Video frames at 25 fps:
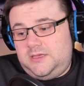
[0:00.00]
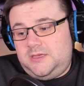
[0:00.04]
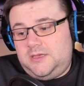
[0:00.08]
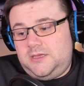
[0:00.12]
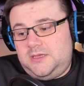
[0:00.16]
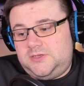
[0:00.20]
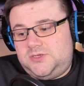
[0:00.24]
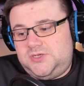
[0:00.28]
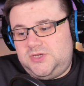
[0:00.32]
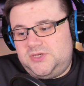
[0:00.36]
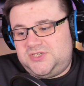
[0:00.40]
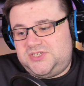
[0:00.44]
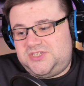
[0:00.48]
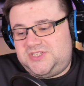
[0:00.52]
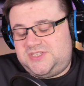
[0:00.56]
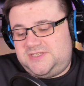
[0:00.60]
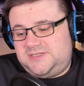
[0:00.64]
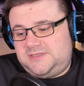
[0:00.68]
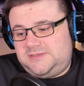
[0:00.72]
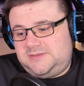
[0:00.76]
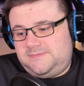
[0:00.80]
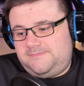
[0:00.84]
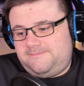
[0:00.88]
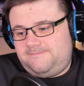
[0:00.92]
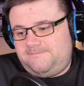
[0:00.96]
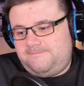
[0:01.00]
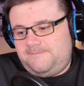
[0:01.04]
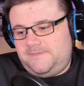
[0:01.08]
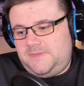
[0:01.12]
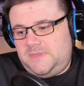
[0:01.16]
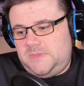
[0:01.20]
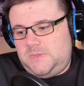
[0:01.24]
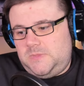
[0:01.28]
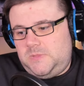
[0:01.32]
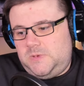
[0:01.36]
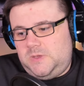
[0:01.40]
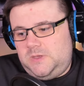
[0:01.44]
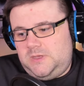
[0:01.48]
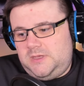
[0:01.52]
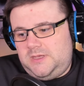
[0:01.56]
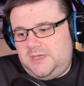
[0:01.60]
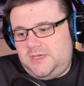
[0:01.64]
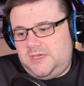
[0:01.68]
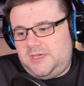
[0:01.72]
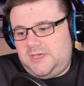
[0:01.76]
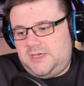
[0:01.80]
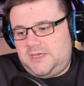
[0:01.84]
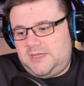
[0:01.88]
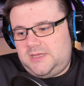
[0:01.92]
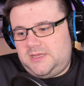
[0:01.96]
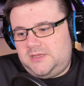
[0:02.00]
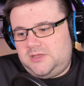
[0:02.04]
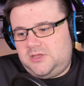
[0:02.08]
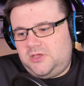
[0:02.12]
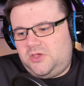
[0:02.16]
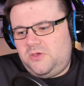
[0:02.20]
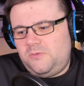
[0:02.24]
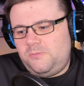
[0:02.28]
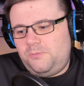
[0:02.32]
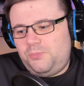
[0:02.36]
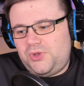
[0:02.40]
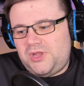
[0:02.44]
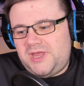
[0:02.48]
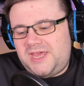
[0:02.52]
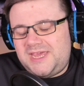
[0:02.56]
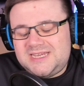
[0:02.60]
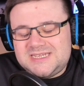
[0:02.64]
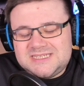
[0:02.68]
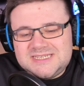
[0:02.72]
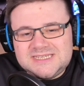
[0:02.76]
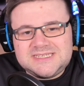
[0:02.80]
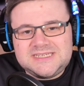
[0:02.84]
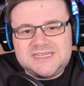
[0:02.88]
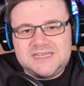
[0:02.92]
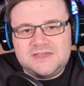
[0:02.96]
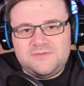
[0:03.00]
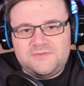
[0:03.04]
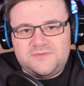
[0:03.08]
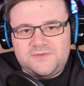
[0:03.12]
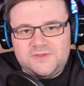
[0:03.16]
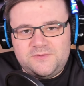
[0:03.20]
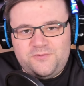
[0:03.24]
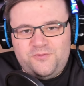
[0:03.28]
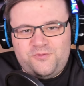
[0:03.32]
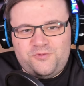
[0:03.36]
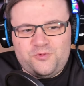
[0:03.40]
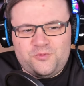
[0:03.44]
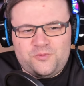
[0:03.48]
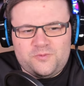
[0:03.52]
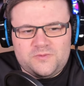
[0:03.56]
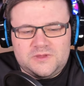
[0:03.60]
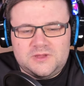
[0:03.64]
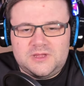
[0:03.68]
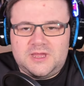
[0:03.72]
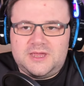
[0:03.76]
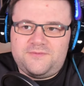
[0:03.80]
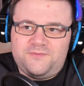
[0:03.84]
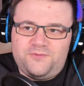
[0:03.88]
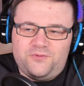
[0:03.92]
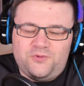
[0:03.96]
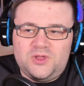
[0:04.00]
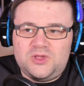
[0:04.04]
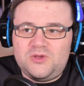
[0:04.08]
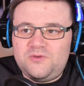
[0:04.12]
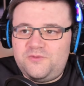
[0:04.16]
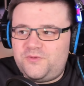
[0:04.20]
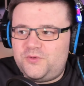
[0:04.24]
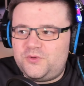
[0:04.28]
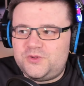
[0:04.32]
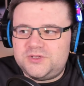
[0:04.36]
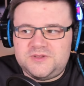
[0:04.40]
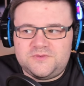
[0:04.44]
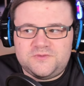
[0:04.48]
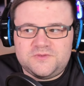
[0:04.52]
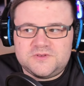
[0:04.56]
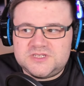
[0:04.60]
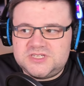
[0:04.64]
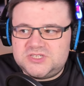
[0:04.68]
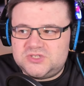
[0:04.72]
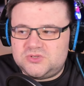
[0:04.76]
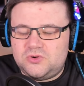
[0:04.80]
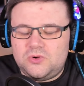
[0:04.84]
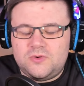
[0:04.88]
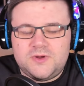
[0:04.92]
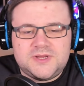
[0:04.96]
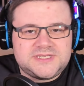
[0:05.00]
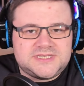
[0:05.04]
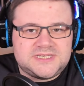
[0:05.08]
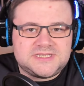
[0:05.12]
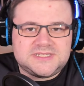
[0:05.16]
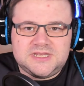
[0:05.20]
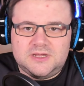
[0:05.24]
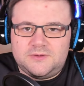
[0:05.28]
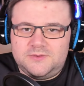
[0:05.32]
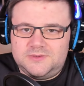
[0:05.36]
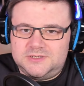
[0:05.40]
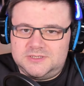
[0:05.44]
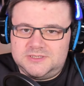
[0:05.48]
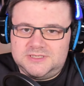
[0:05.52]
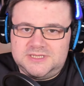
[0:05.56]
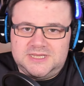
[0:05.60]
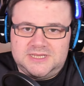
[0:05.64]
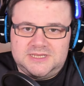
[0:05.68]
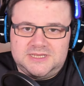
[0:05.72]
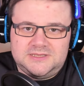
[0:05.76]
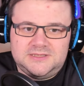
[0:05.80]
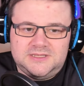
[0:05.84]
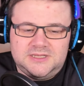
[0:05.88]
just the complexity of the three or four different stories that's going on here.